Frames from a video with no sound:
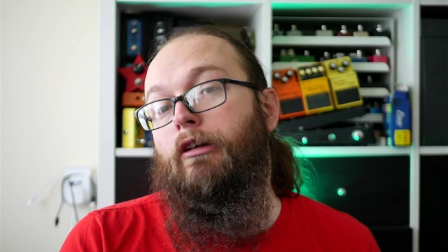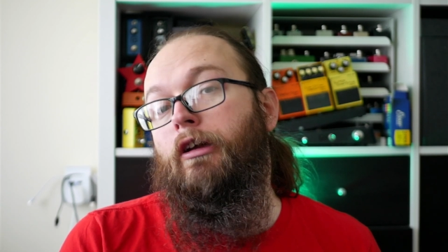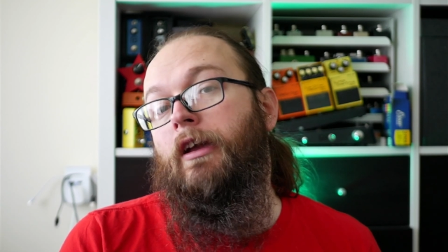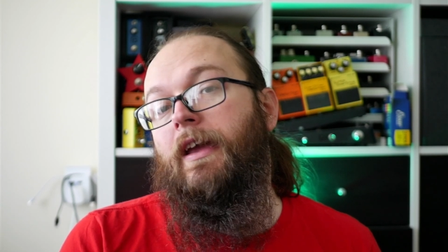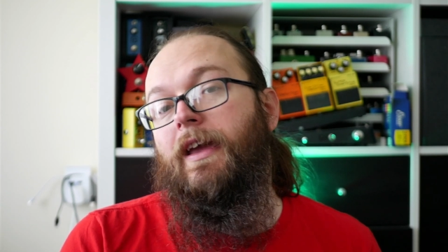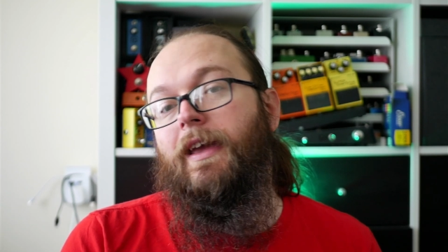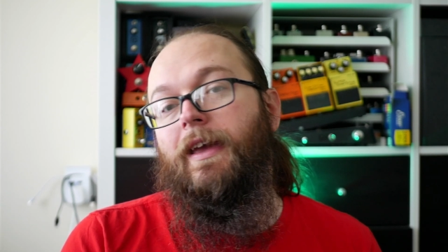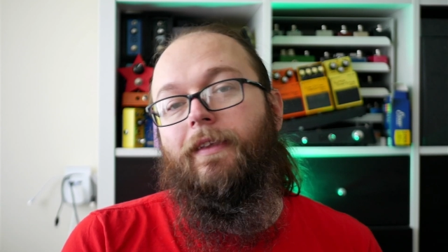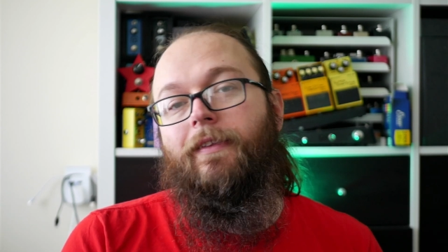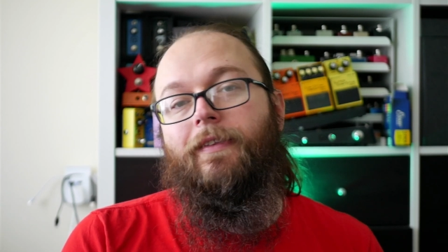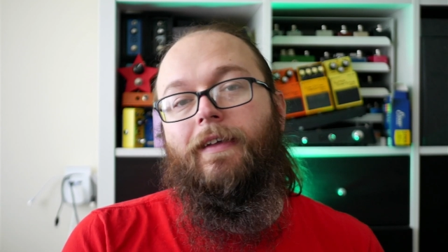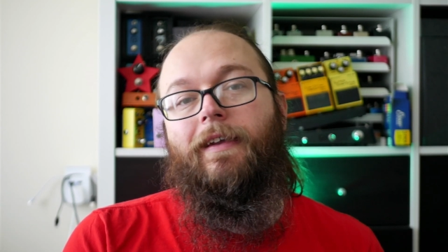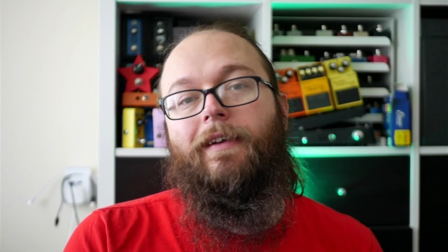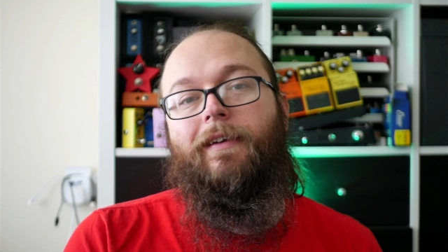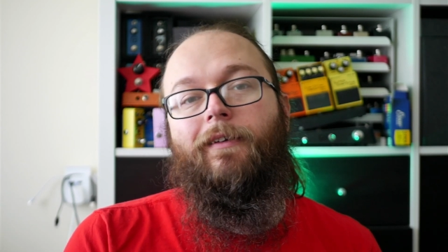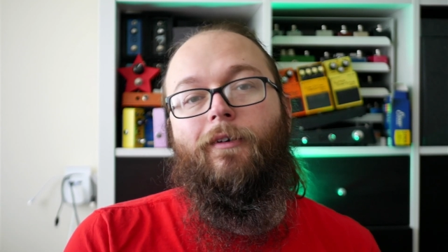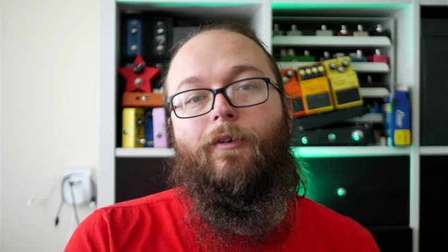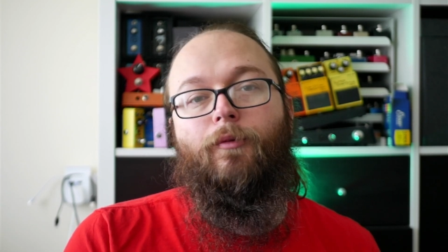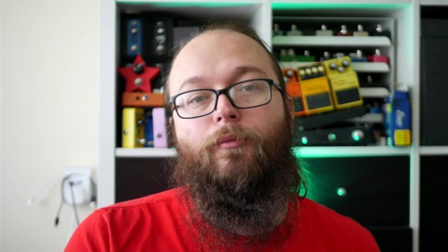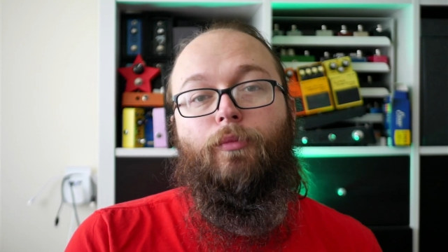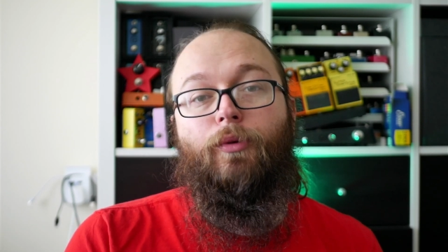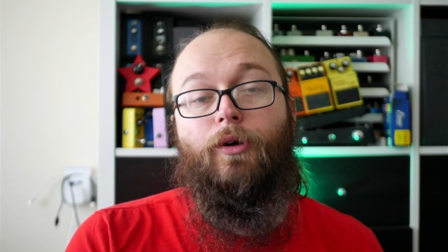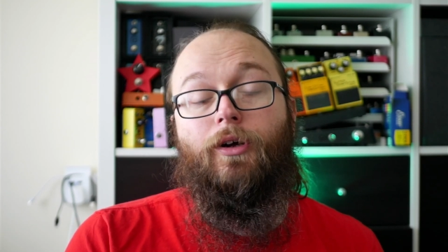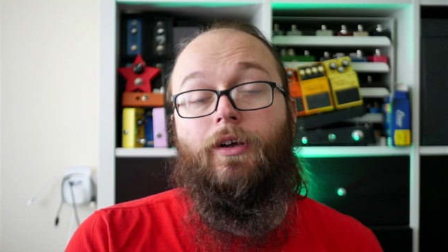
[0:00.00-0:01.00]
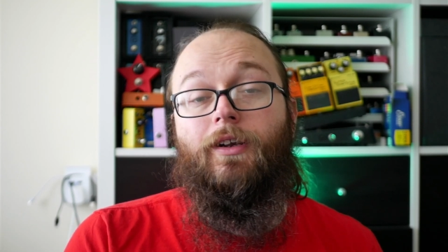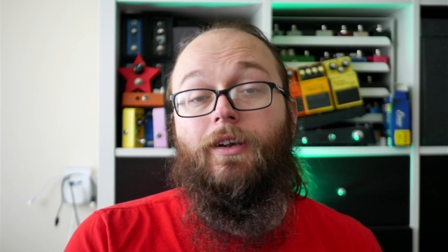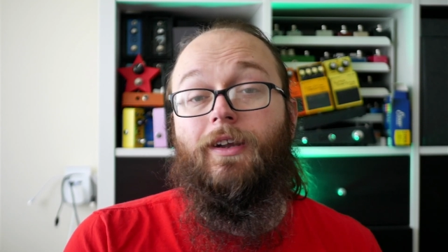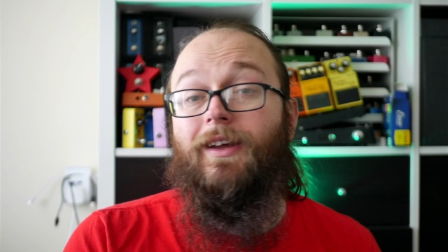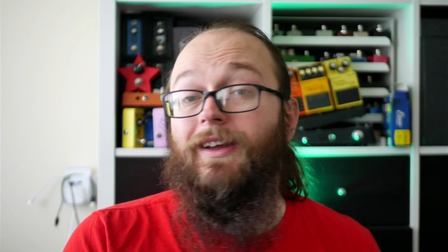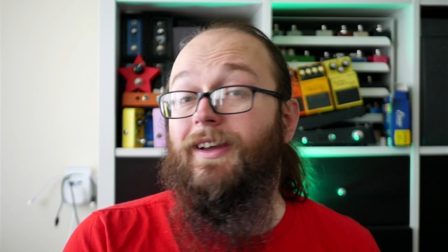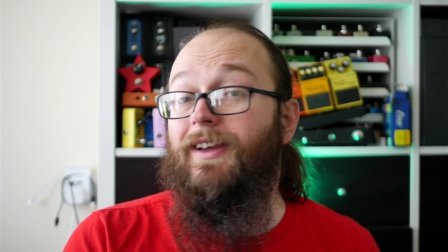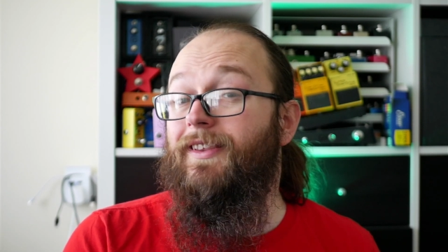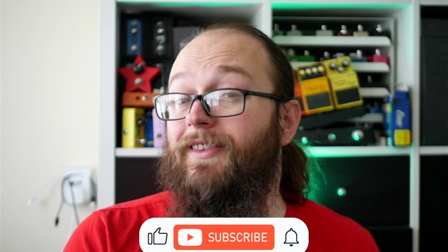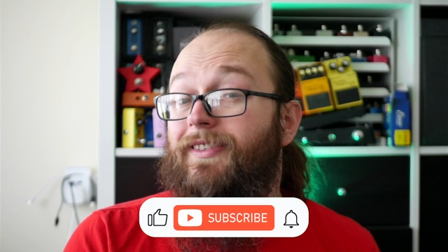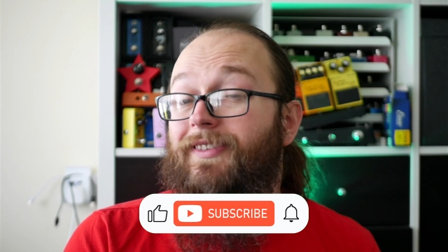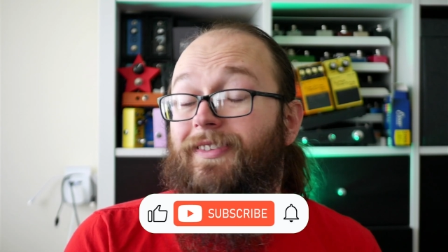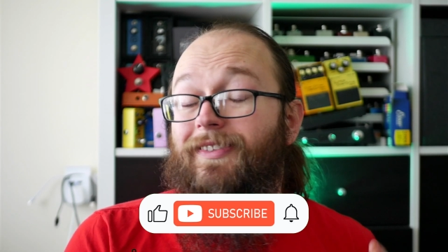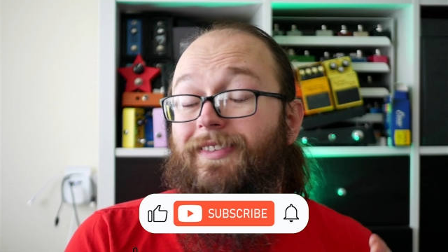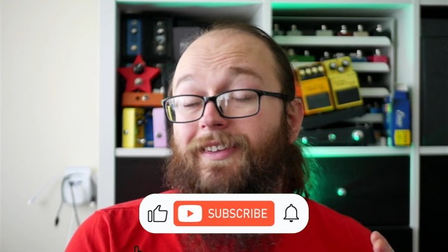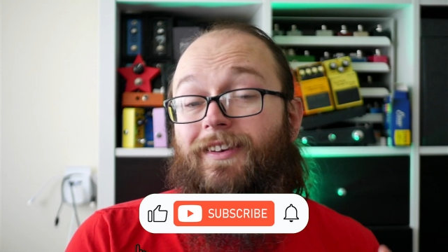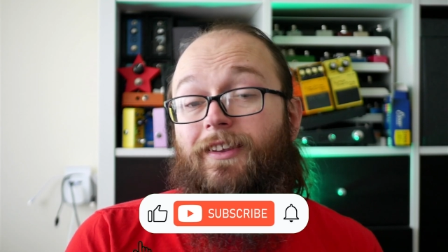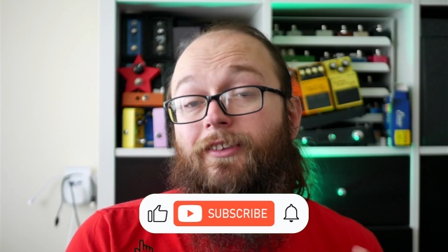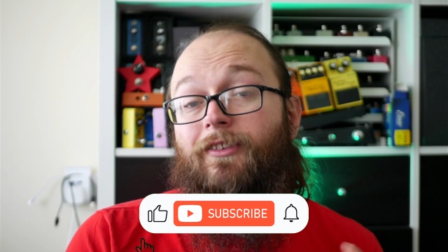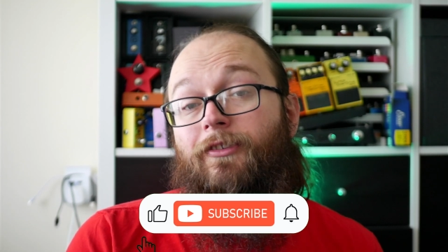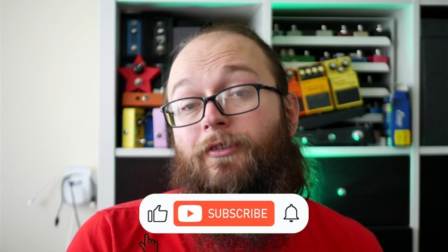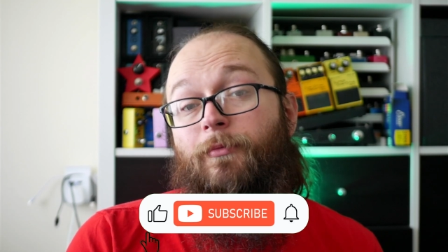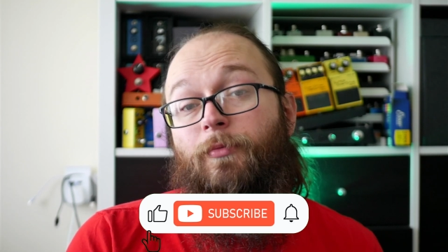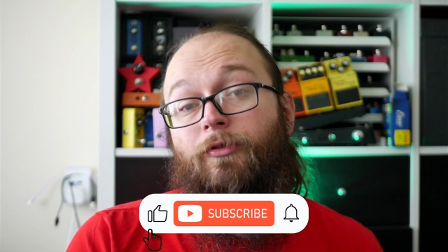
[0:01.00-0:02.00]
hit that like button and consider
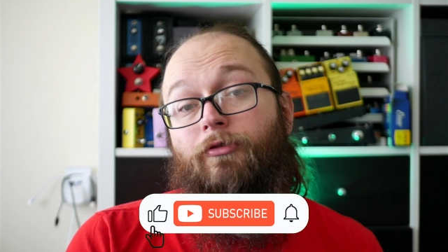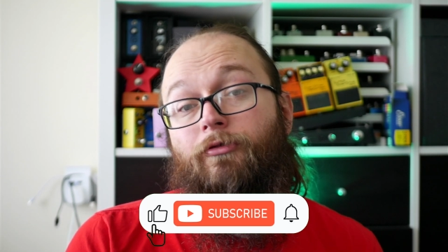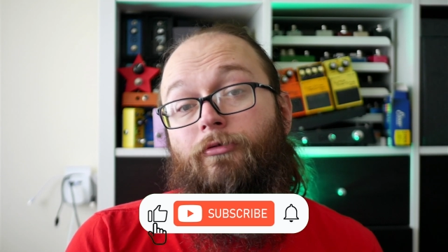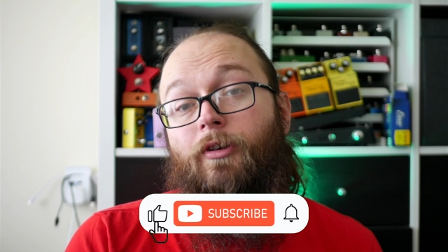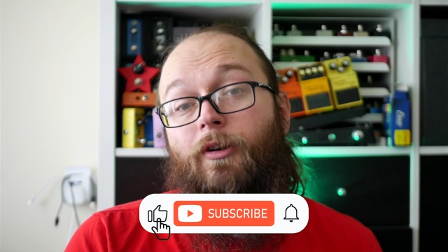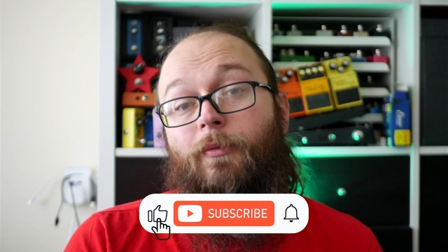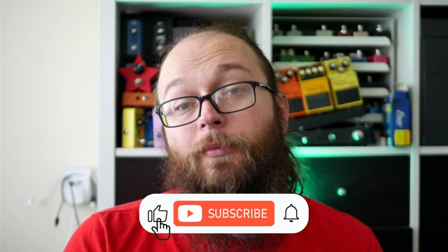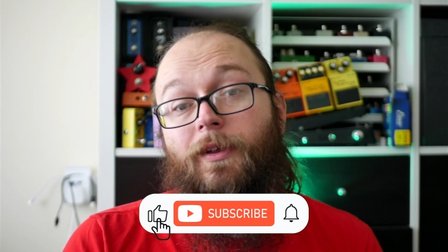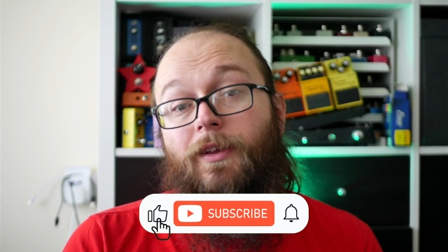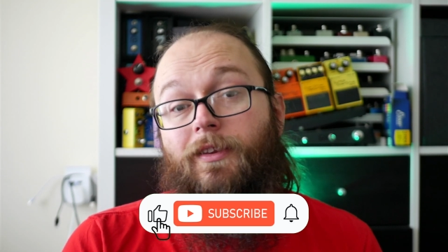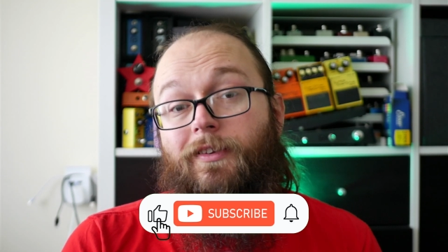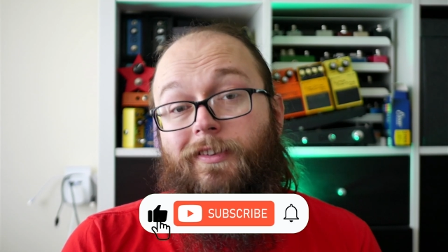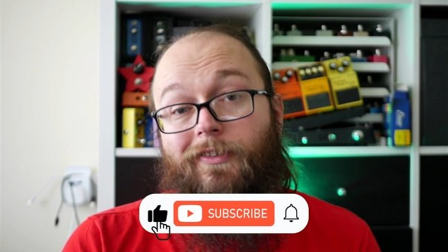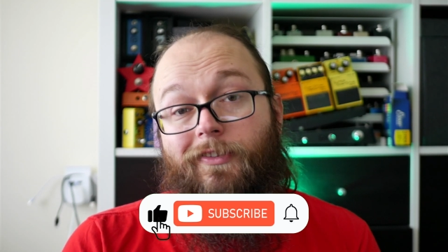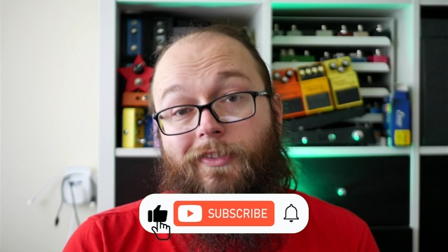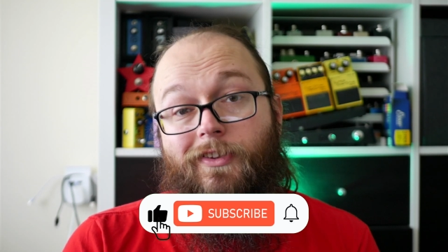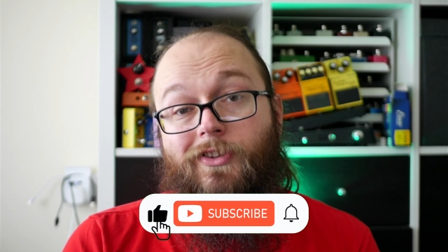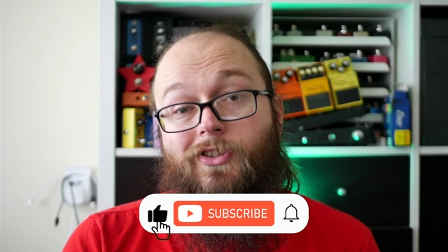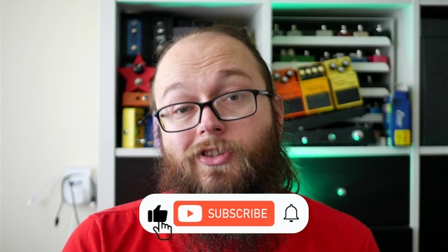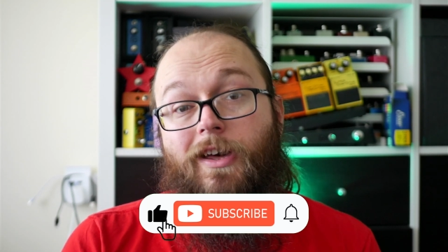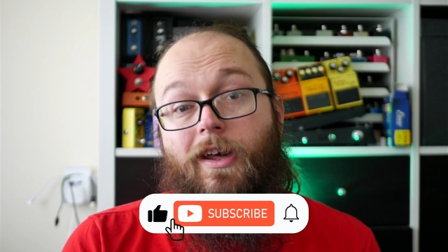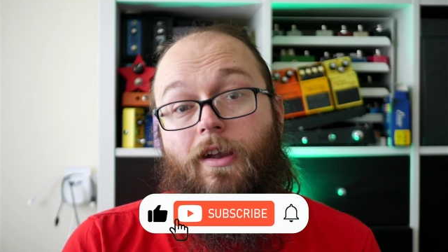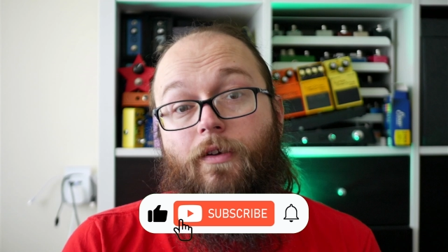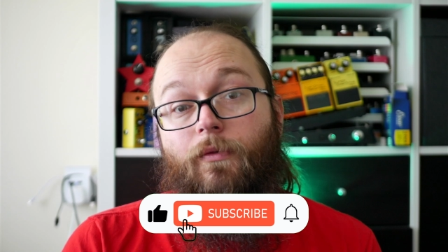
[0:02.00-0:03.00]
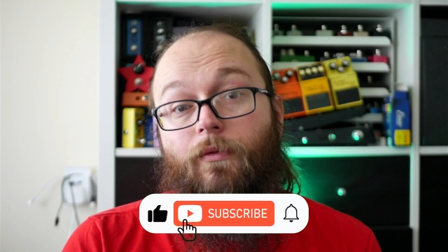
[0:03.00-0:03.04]
subscribing to the channel.